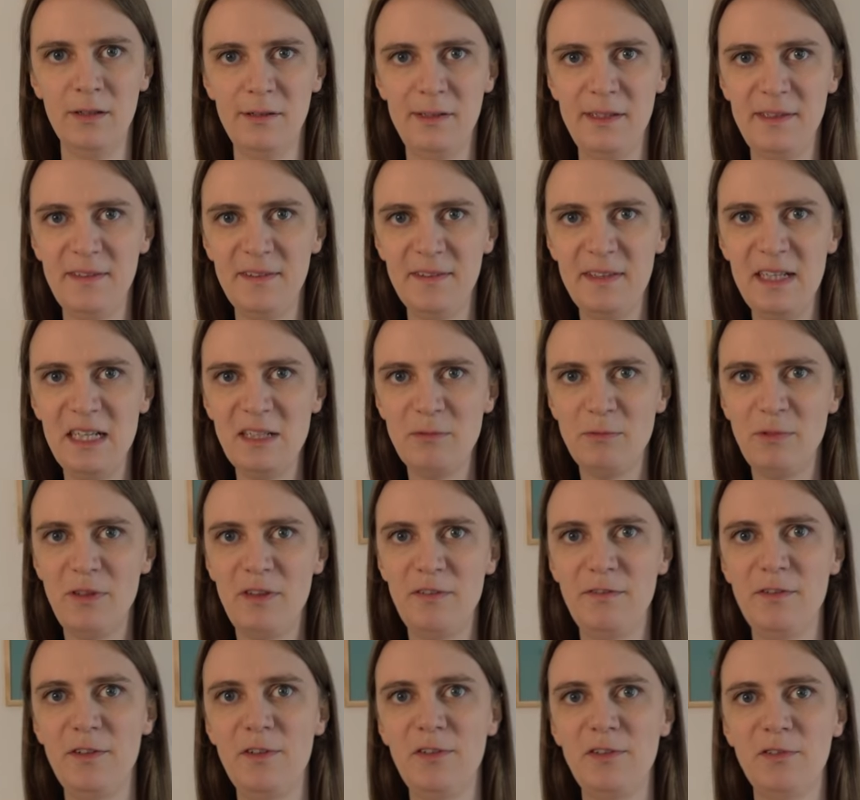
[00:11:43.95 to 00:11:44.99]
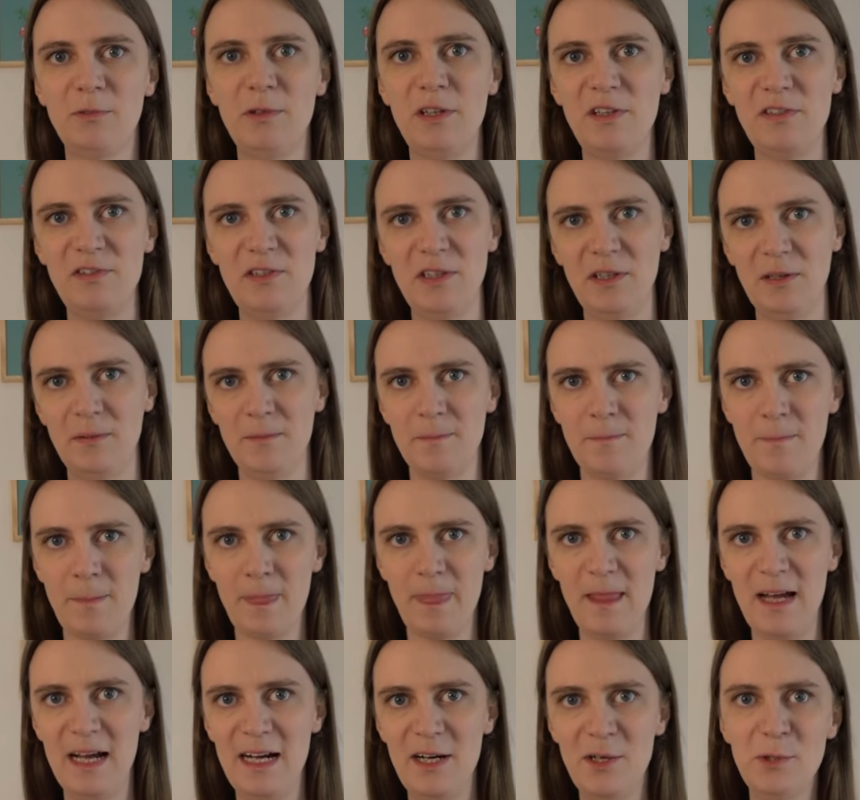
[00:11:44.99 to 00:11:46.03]
Let's start with the first question.
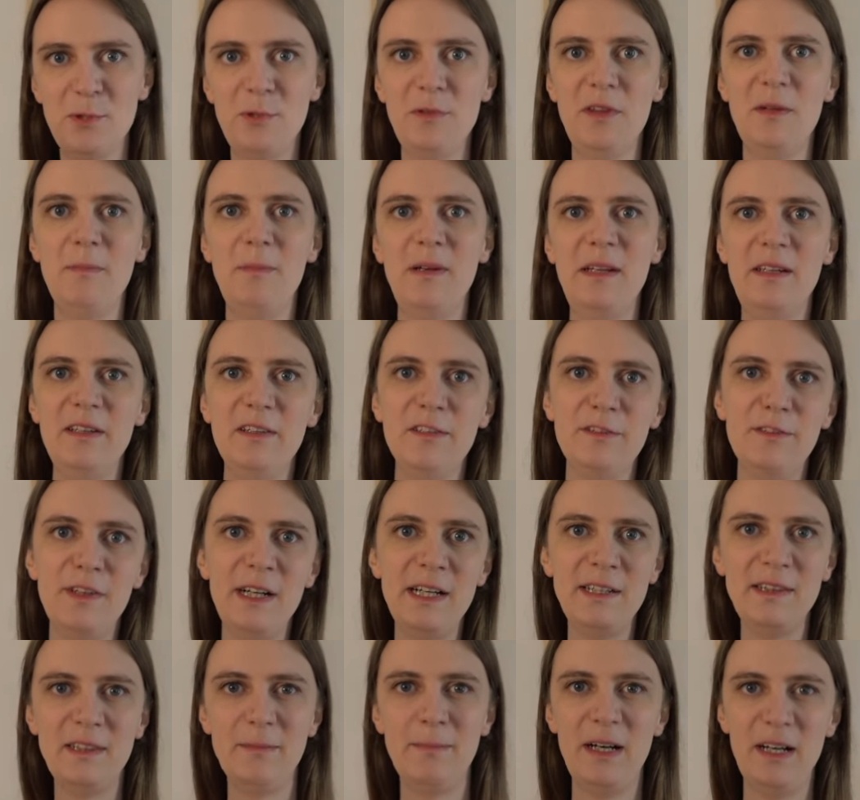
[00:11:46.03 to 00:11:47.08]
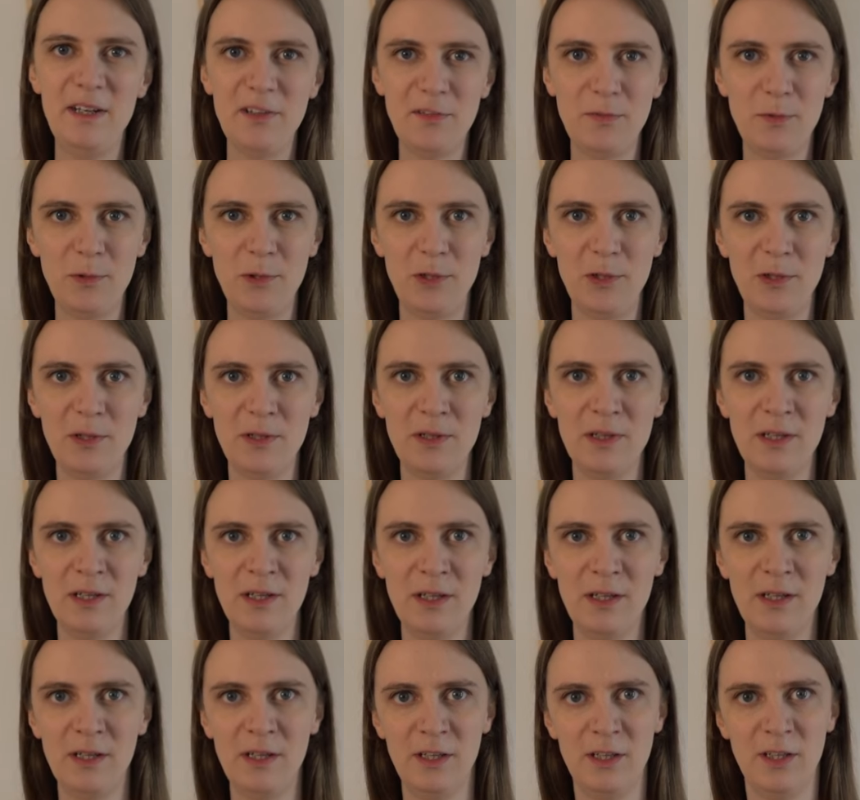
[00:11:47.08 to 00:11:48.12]
How do the players find the password?
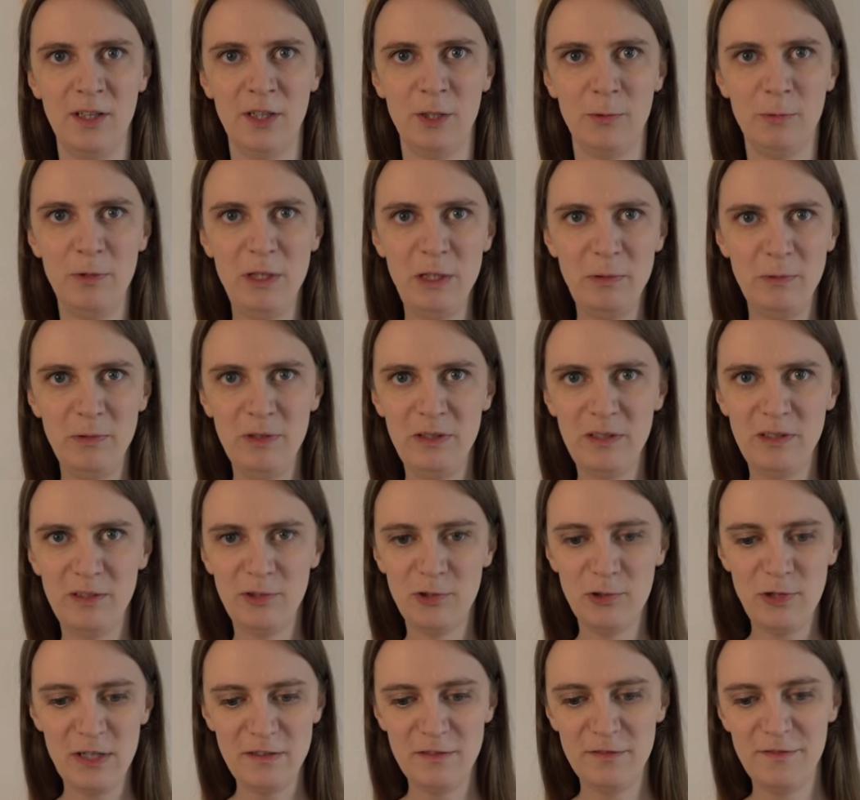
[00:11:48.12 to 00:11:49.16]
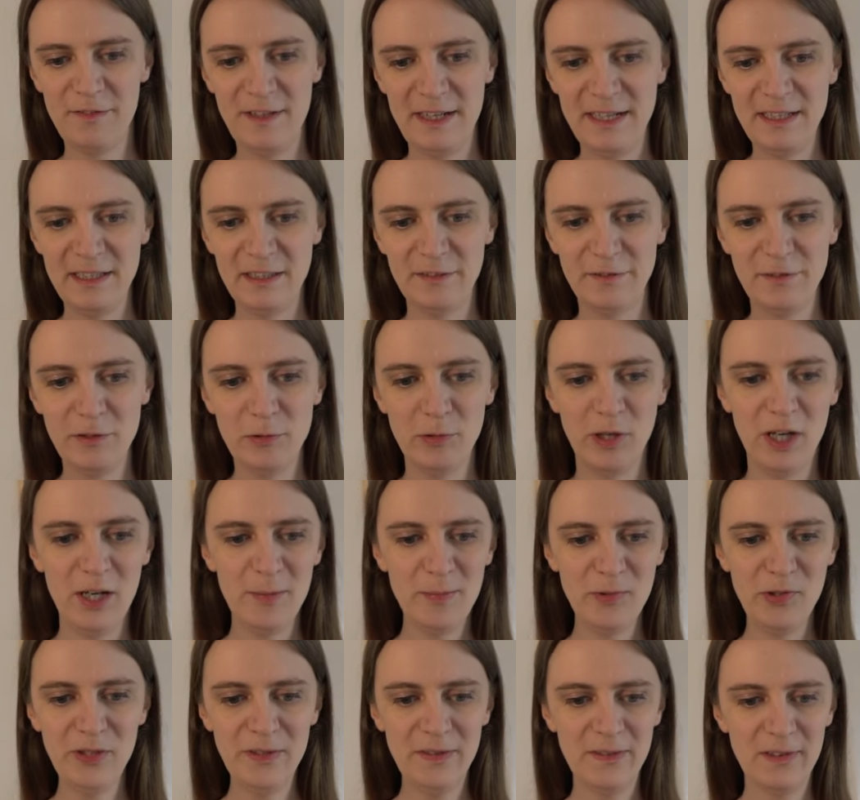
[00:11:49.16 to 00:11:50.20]
We will try to find a few
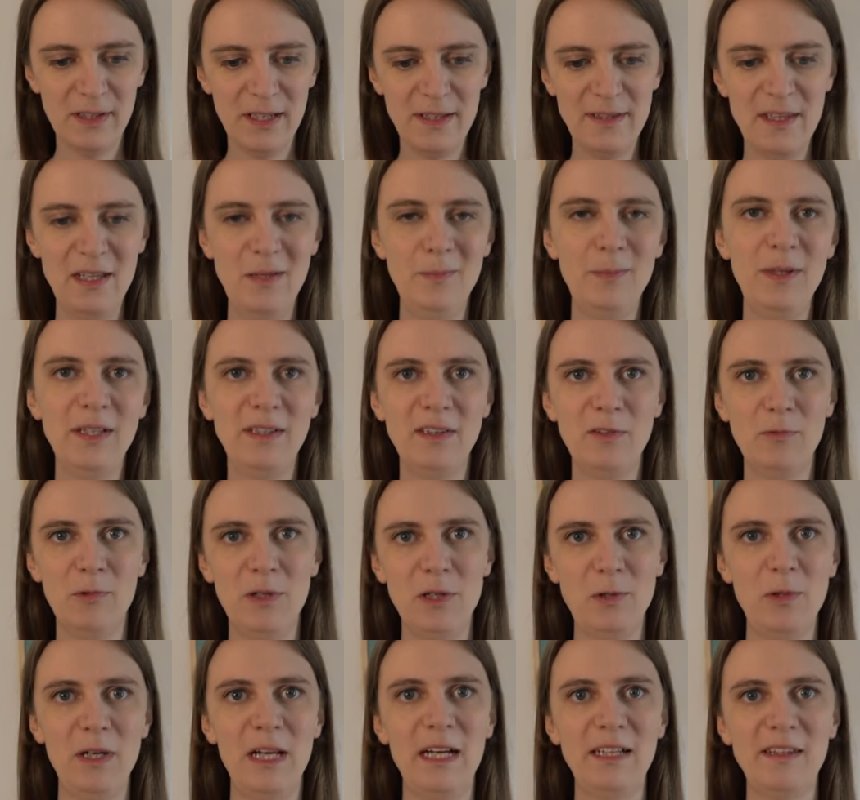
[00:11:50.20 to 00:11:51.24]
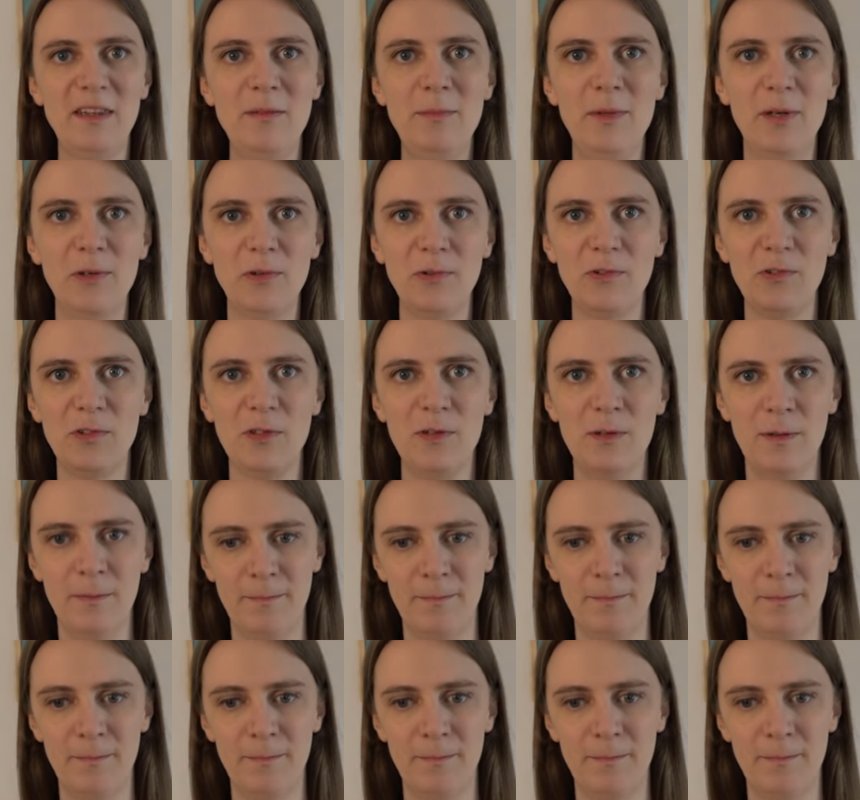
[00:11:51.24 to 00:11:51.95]
options and then pick the one we like the most.